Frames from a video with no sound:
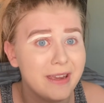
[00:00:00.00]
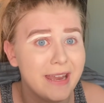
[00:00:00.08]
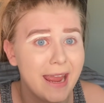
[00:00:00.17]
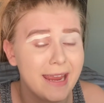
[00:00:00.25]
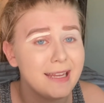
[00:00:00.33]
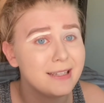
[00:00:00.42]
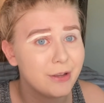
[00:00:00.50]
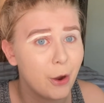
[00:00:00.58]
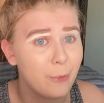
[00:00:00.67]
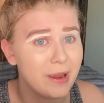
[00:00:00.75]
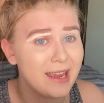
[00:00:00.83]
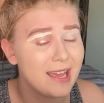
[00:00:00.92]
day told
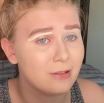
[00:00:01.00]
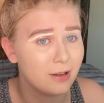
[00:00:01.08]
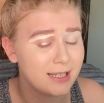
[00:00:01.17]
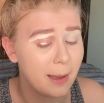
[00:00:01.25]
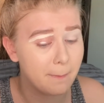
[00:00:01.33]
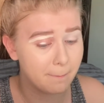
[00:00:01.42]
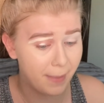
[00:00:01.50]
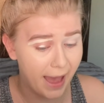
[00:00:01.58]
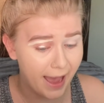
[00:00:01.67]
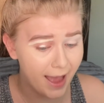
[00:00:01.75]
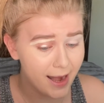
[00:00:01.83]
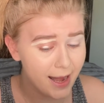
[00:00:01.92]
me it looked bad?